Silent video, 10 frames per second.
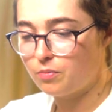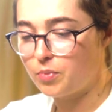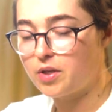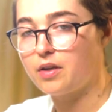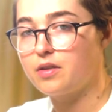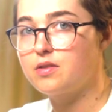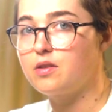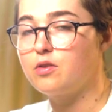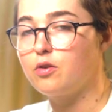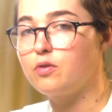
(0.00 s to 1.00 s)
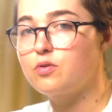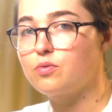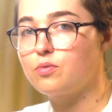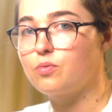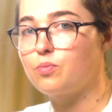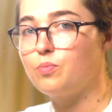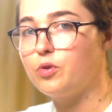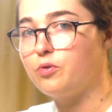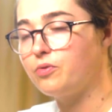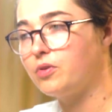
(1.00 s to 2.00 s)
because the nodes
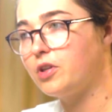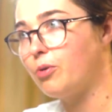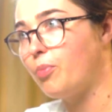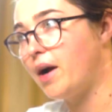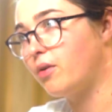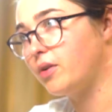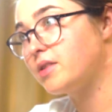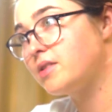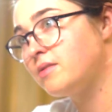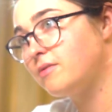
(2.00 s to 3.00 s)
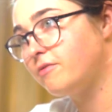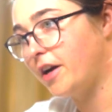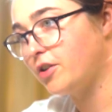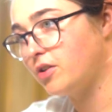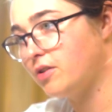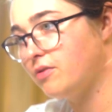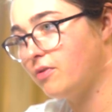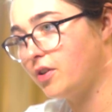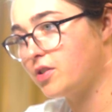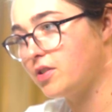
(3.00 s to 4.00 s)
move in a backwards fashion
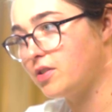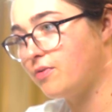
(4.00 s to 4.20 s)
versus